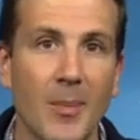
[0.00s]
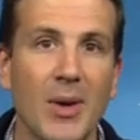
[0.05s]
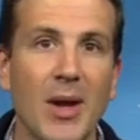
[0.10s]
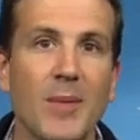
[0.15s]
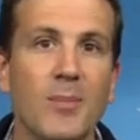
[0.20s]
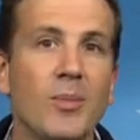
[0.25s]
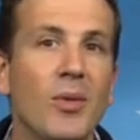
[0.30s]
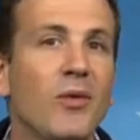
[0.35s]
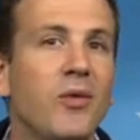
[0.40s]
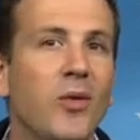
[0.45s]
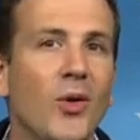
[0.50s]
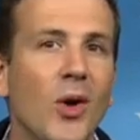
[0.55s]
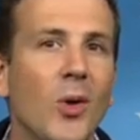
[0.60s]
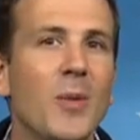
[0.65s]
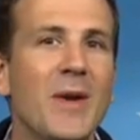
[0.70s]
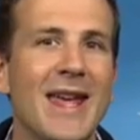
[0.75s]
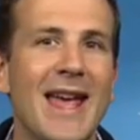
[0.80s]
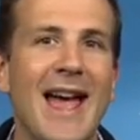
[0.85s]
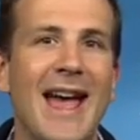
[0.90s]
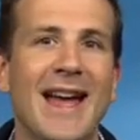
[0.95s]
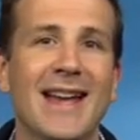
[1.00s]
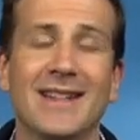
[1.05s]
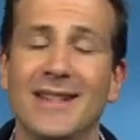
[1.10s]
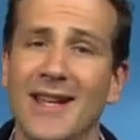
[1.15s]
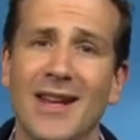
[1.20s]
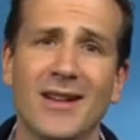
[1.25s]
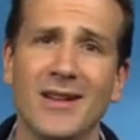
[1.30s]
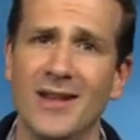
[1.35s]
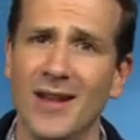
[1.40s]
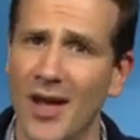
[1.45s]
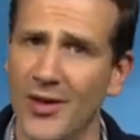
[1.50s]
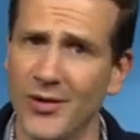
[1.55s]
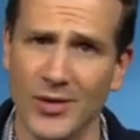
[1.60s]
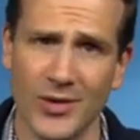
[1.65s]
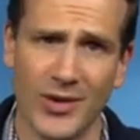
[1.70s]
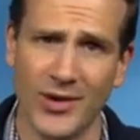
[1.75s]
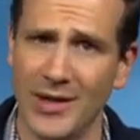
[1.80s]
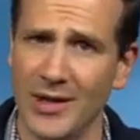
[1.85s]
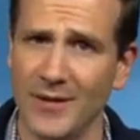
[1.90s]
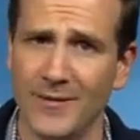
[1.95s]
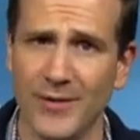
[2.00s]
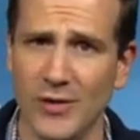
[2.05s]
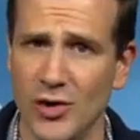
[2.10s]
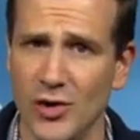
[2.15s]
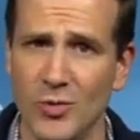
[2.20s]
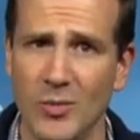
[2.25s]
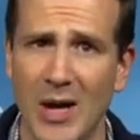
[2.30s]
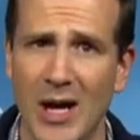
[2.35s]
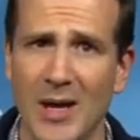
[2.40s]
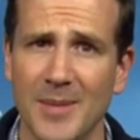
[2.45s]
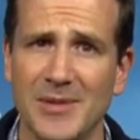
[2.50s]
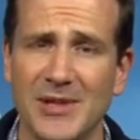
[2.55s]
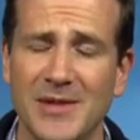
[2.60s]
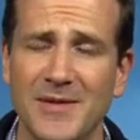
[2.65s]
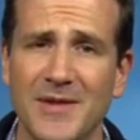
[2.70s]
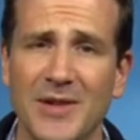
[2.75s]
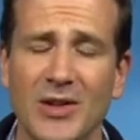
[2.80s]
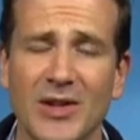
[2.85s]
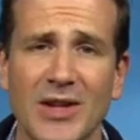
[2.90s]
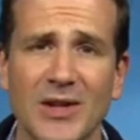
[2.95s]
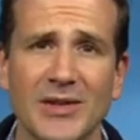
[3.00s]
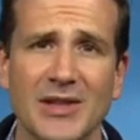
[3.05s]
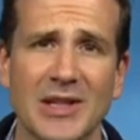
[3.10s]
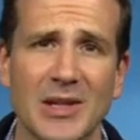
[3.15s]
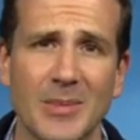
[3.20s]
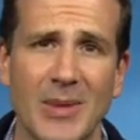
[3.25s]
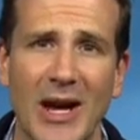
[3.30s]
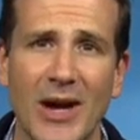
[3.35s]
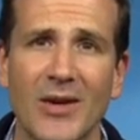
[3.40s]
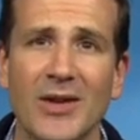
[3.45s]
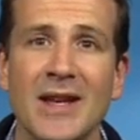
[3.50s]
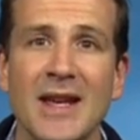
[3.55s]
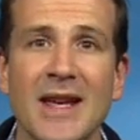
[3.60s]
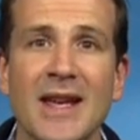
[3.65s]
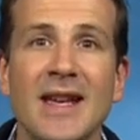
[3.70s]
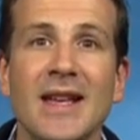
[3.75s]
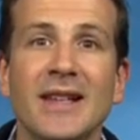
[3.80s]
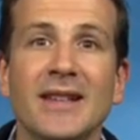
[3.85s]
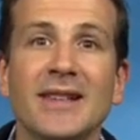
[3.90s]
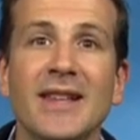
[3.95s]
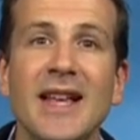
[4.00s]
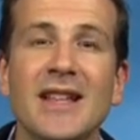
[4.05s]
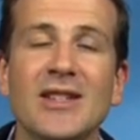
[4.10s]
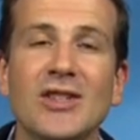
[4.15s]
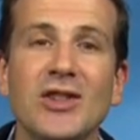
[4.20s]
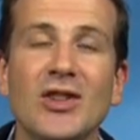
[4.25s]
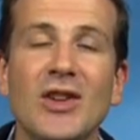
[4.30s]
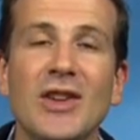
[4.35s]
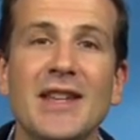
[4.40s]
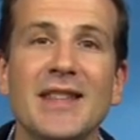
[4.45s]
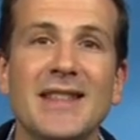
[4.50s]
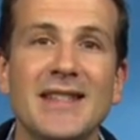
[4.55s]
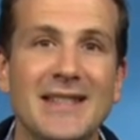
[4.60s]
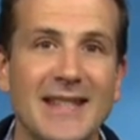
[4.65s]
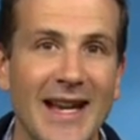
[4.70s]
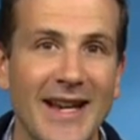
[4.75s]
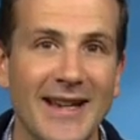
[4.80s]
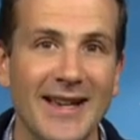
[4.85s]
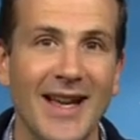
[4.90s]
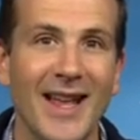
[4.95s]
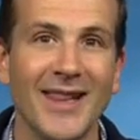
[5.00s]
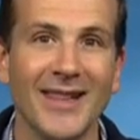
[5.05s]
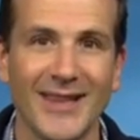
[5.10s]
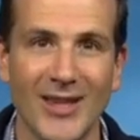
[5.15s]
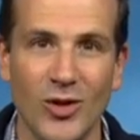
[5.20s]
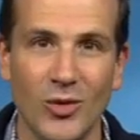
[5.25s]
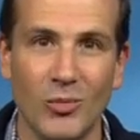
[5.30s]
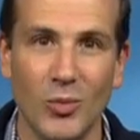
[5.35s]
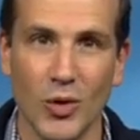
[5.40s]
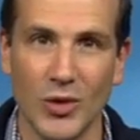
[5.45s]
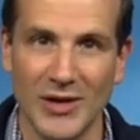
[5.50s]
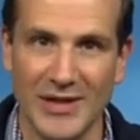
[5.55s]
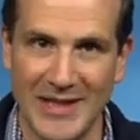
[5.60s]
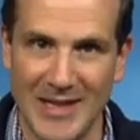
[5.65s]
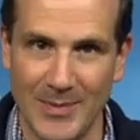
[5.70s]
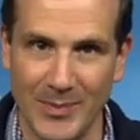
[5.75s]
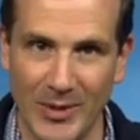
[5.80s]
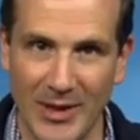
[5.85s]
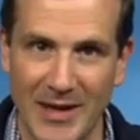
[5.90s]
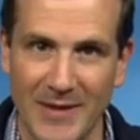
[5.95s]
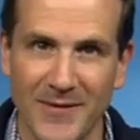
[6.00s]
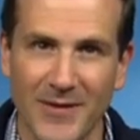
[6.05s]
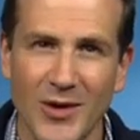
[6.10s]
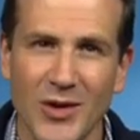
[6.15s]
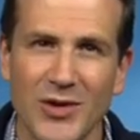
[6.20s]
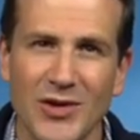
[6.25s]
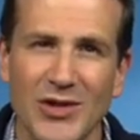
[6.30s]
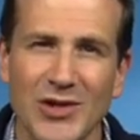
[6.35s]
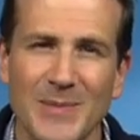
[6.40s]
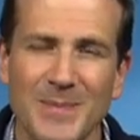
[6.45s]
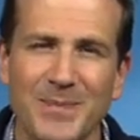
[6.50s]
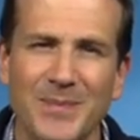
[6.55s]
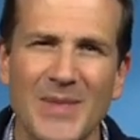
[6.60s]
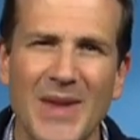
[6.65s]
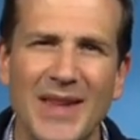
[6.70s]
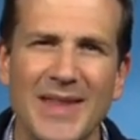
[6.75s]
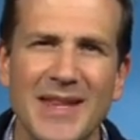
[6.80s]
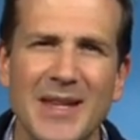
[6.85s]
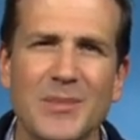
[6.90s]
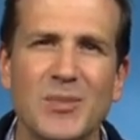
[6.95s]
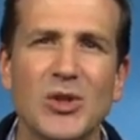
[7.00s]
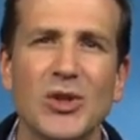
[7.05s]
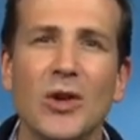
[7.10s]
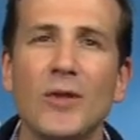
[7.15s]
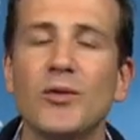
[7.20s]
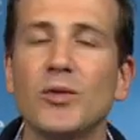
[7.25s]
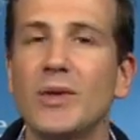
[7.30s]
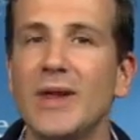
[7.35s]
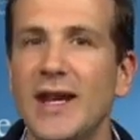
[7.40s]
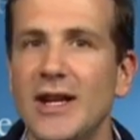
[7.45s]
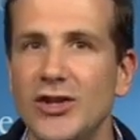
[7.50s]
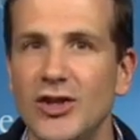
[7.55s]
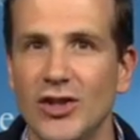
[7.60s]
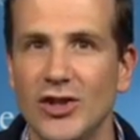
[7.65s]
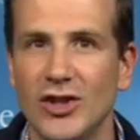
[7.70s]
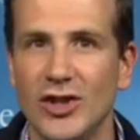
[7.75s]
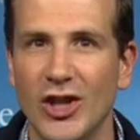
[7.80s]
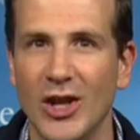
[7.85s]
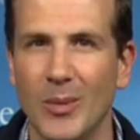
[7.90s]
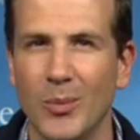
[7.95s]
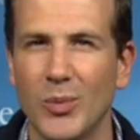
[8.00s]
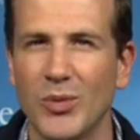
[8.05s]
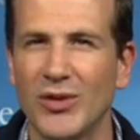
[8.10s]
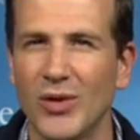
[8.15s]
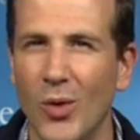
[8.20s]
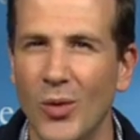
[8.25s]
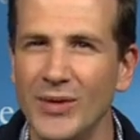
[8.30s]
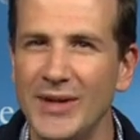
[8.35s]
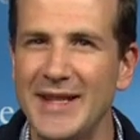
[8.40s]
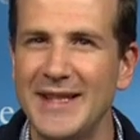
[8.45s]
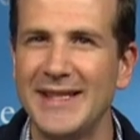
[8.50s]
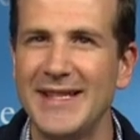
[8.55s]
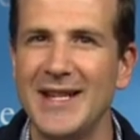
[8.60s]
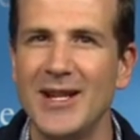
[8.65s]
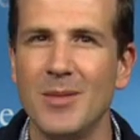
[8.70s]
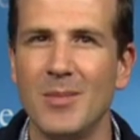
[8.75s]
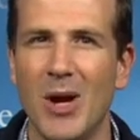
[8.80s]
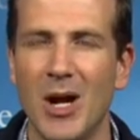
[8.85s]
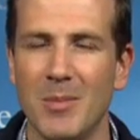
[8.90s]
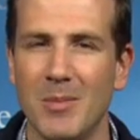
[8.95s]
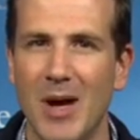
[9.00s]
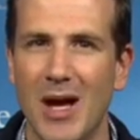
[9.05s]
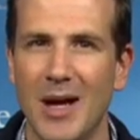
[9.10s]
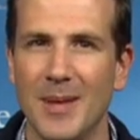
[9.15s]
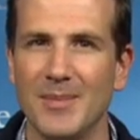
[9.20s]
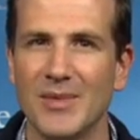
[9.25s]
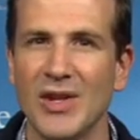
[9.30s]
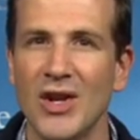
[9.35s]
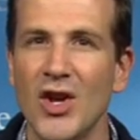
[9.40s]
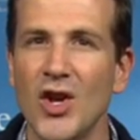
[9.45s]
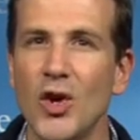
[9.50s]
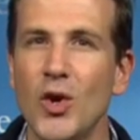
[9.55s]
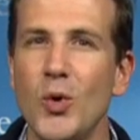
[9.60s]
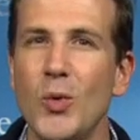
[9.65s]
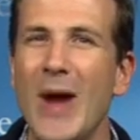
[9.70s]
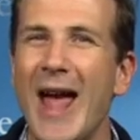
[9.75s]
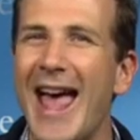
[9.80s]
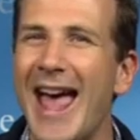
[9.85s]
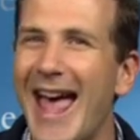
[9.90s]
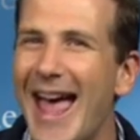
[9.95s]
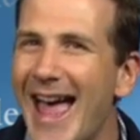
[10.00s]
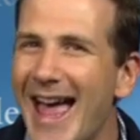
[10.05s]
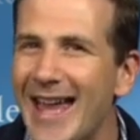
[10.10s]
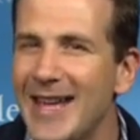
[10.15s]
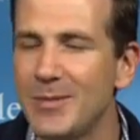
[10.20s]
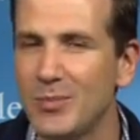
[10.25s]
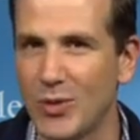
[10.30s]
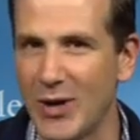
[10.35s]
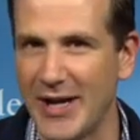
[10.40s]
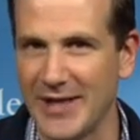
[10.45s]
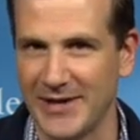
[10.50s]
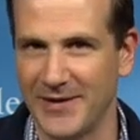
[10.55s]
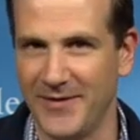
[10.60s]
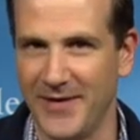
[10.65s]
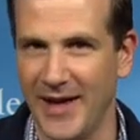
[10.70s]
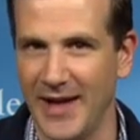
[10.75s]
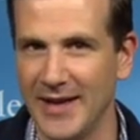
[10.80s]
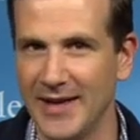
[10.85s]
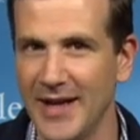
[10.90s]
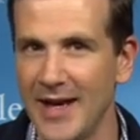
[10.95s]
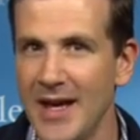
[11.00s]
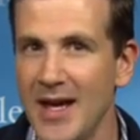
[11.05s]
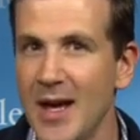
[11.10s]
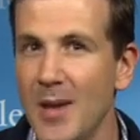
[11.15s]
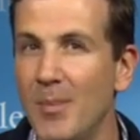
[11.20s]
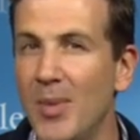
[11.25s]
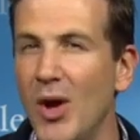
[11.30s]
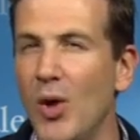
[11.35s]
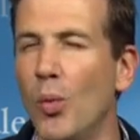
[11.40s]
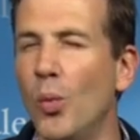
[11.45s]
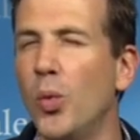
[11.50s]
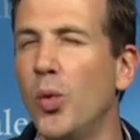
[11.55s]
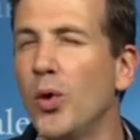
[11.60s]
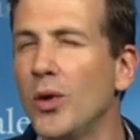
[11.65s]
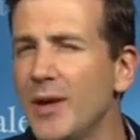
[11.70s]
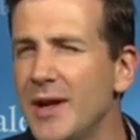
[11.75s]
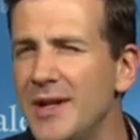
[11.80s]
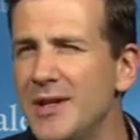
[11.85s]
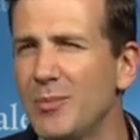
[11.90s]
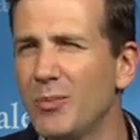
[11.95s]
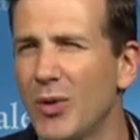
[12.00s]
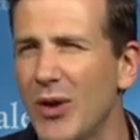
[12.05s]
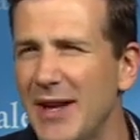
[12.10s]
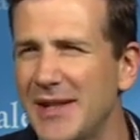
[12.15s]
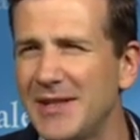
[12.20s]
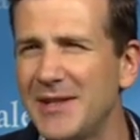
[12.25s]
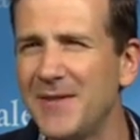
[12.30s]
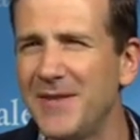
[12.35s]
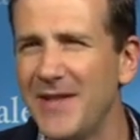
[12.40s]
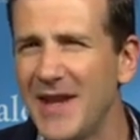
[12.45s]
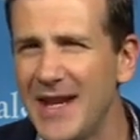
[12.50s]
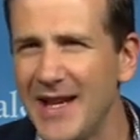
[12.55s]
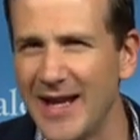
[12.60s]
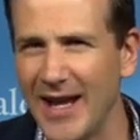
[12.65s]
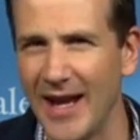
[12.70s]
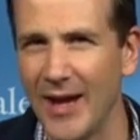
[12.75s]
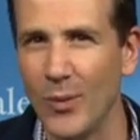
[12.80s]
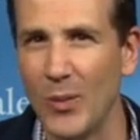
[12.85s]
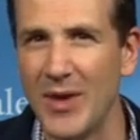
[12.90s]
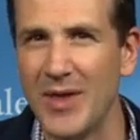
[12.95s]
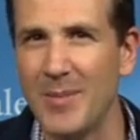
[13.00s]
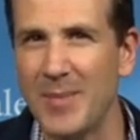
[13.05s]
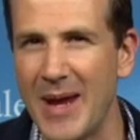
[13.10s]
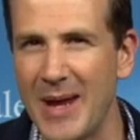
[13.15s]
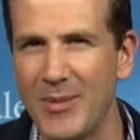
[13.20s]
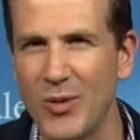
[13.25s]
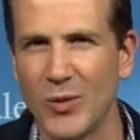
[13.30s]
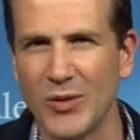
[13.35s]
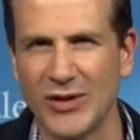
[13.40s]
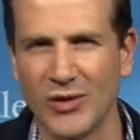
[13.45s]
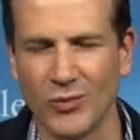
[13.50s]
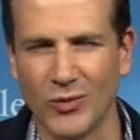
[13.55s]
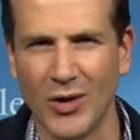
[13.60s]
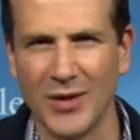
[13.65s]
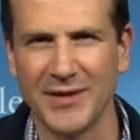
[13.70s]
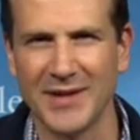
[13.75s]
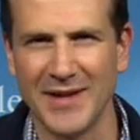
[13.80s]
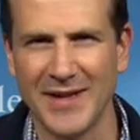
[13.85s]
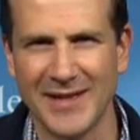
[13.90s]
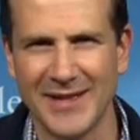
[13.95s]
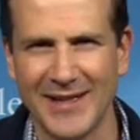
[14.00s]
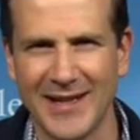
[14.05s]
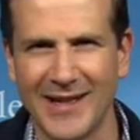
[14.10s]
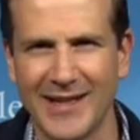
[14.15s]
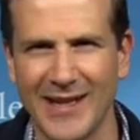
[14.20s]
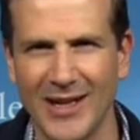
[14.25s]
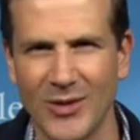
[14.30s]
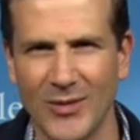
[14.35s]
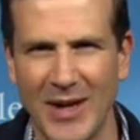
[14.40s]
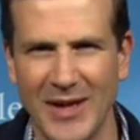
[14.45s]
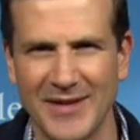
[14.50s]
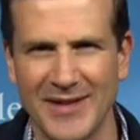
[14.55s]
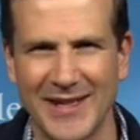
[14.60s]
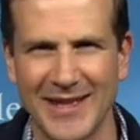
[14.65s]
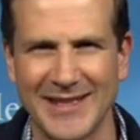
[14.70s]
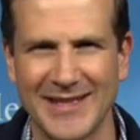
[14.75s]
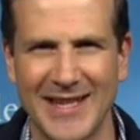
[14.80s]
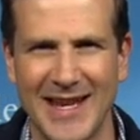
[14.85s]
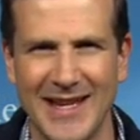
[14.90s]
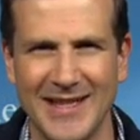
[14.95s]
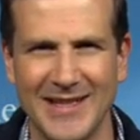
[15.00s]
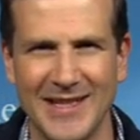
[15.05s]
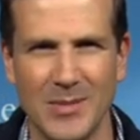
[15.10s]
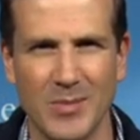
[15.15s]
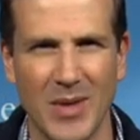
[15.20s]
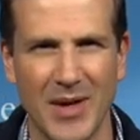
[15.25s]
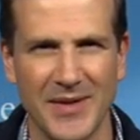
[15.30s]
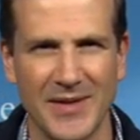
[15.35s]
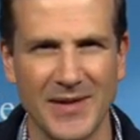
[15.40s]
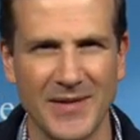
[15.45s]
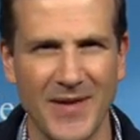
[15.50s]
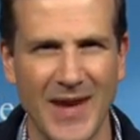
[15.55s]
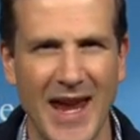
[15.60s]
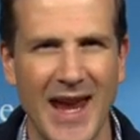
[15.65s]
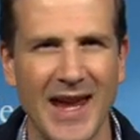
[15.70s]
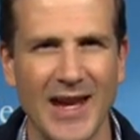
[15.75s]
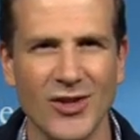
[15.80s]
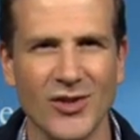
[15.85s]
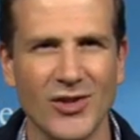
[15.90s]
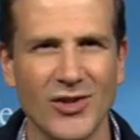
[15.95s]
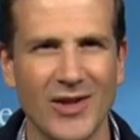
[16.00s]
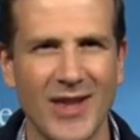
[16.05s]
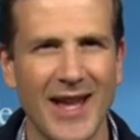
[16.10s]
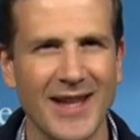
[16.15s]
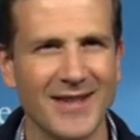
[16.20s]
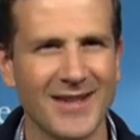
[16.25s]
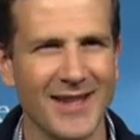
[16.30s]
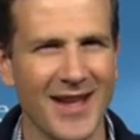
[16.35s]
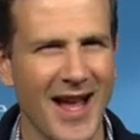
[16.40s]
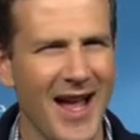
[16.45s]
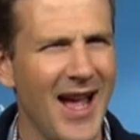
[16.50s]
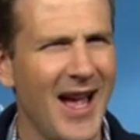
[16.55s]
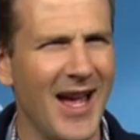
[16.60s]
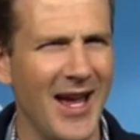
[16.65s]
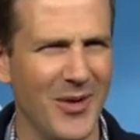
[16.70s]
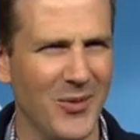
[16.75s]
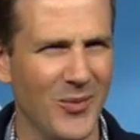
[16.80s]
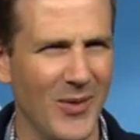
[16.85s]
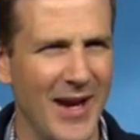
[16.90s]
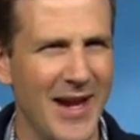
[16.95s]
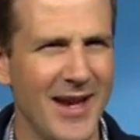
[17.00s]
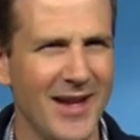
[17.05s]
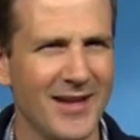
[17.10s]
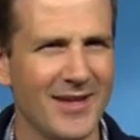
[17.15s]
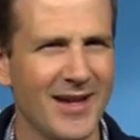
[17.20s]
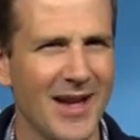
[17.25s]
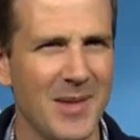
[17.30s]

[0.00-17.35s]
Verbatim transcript: But before we add yet another thing for new moms to feel guilty about, let's look at the data a little more deeply. First, the observed relationship was only seen among moms who had breastfed, but weren't breastfeeding when the baby was enrolled in the study at around 6 to 18 months of age. That's odd, right?